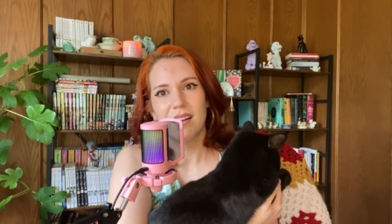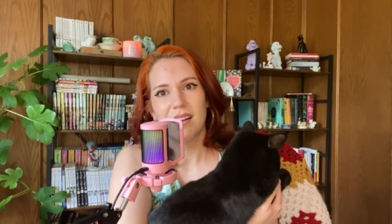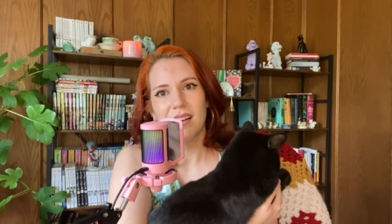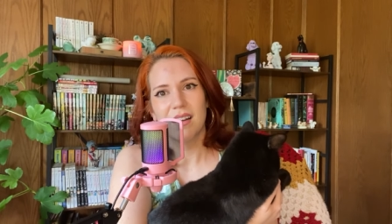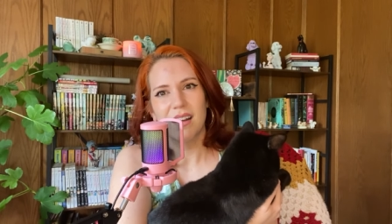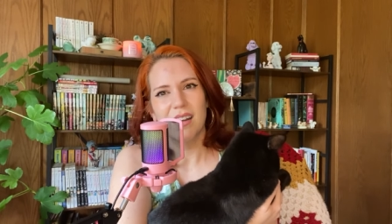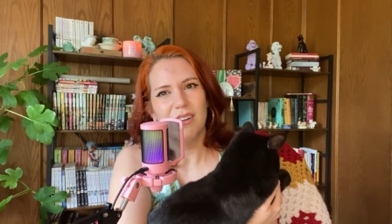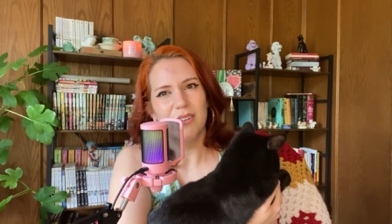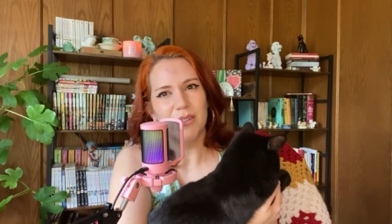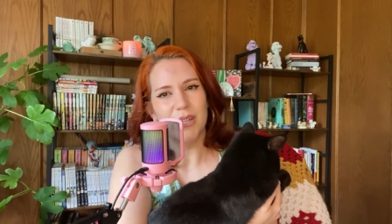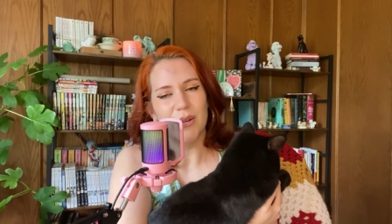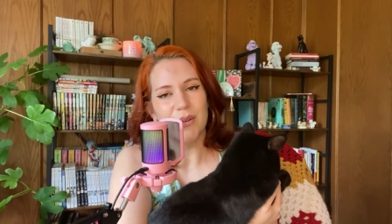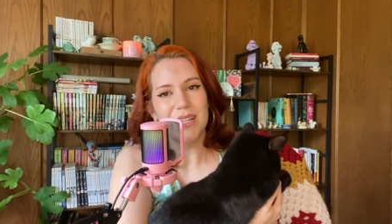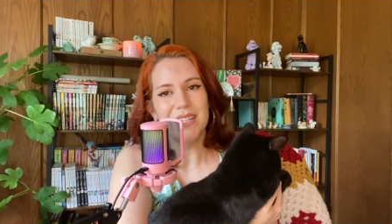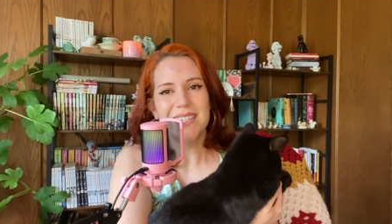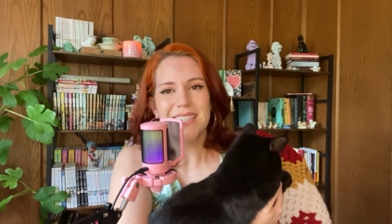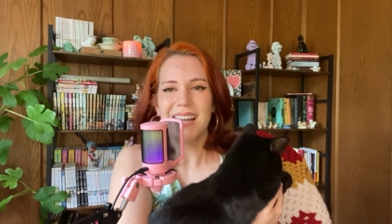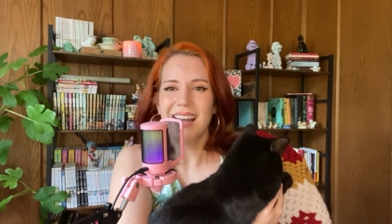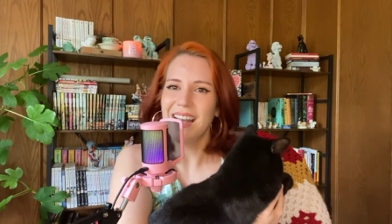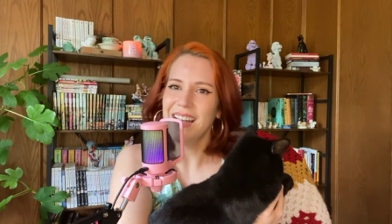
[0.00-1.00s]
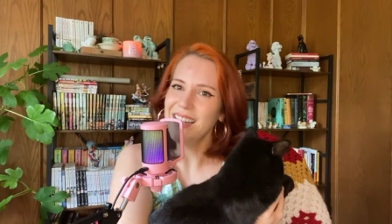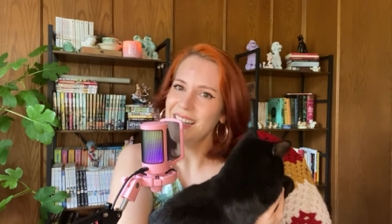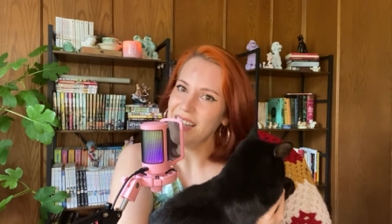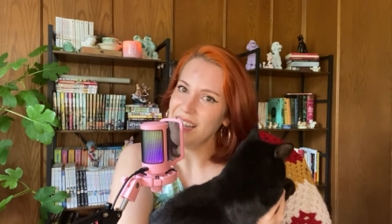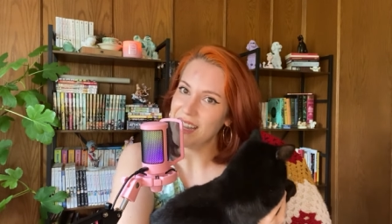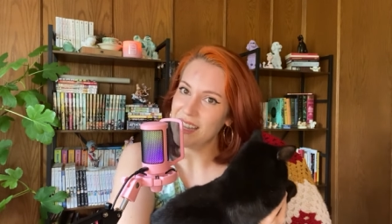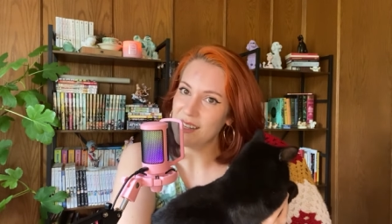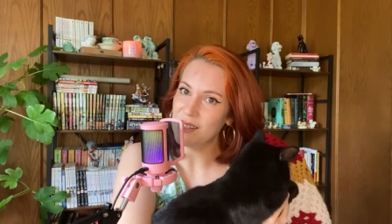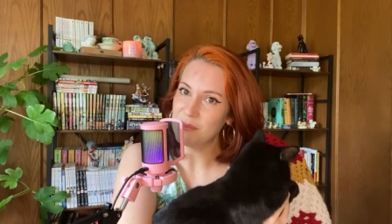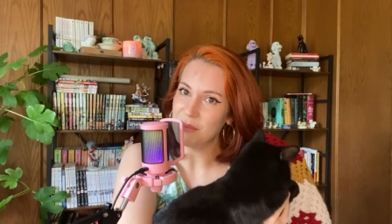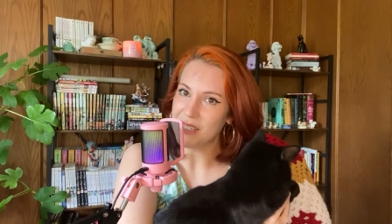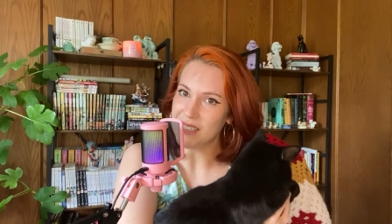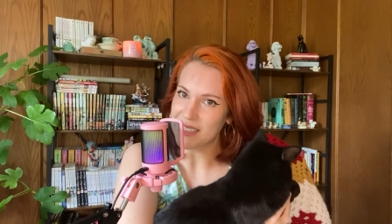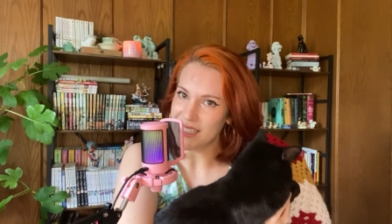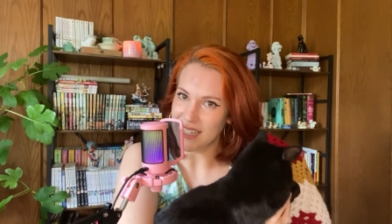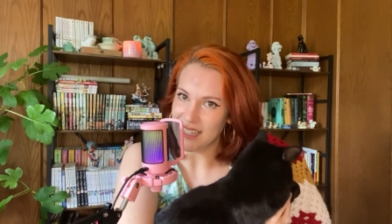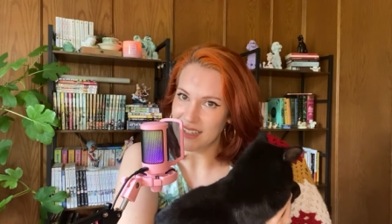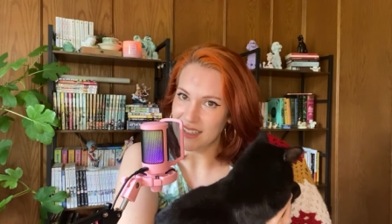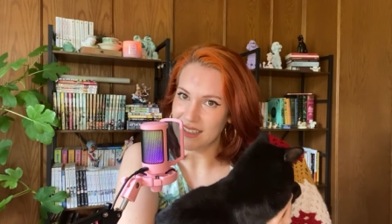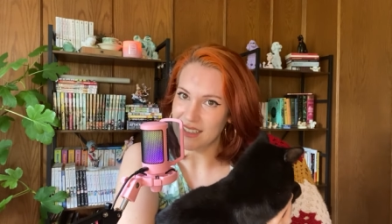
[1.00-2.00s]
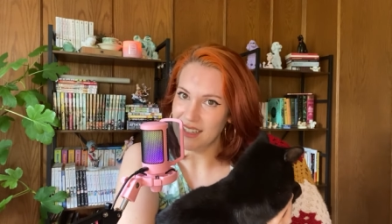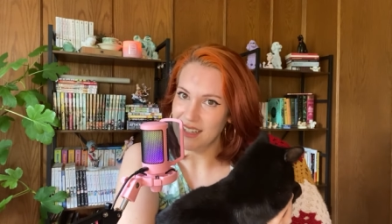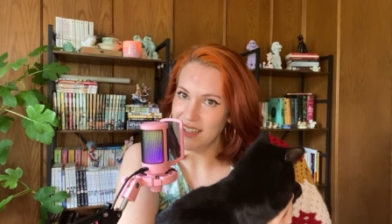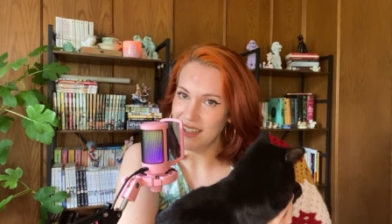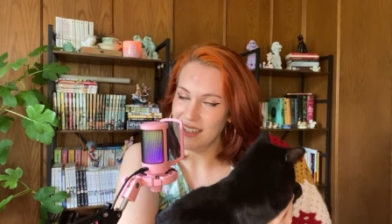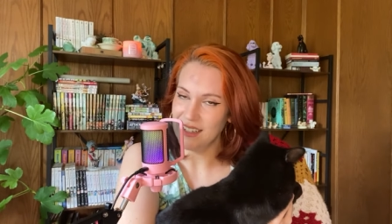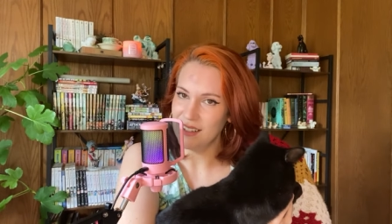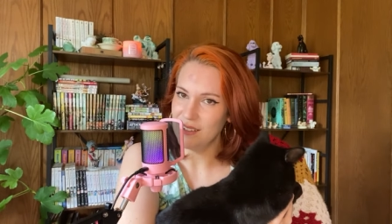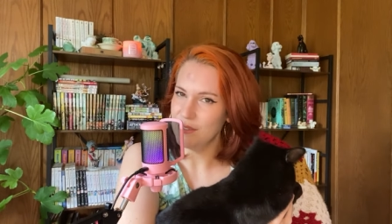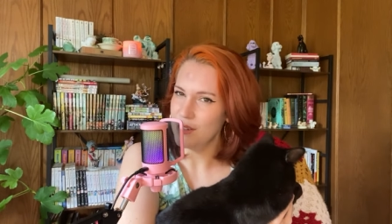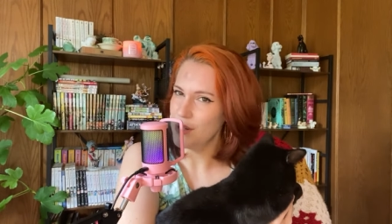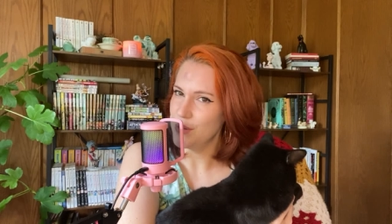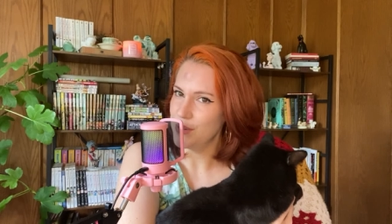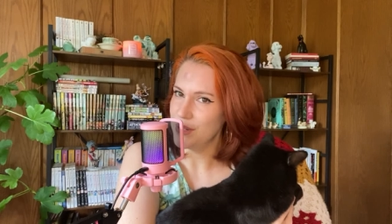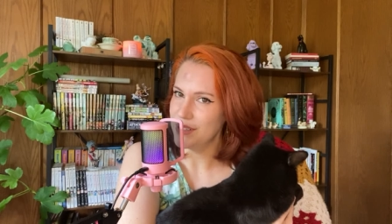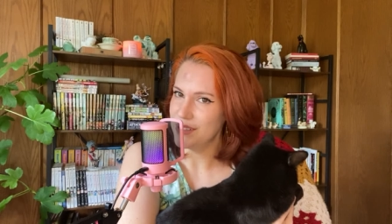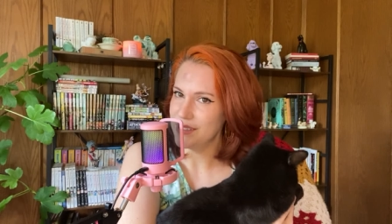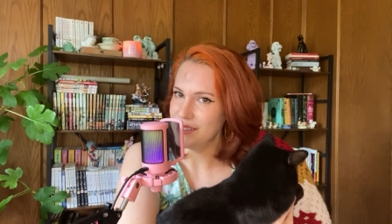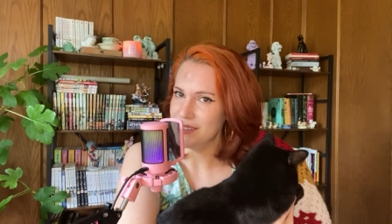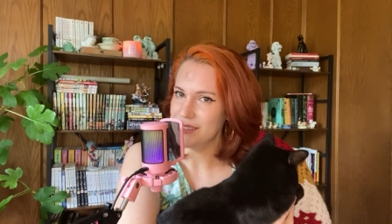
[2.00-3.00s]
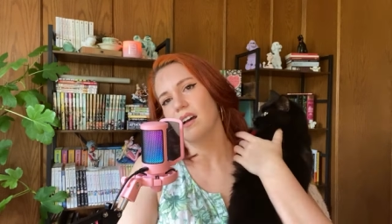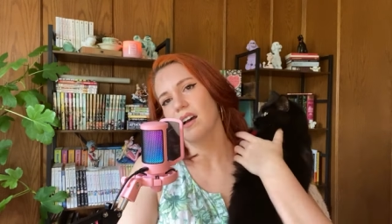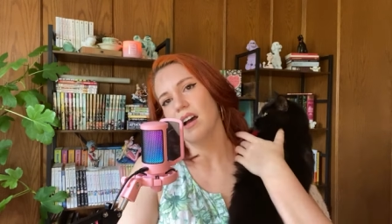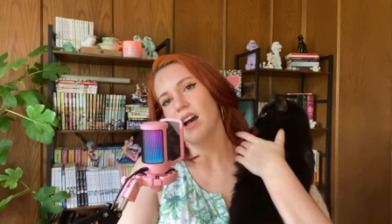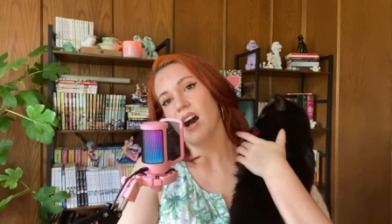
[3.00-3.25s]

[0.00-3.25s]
I don't know. It's kind of Hannah Montana-y, if you will.